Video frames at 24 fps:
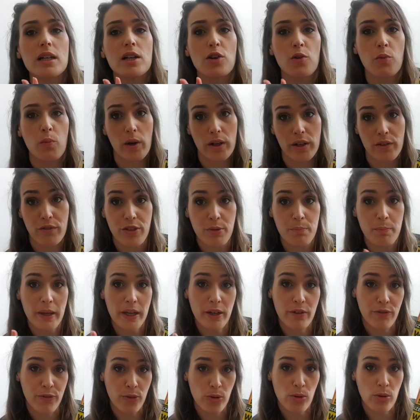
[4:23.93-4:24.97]
one of the big
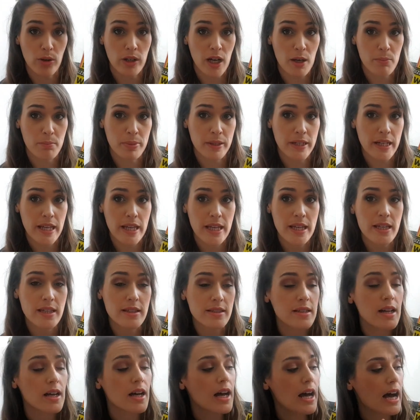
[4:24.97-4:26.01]
four companies,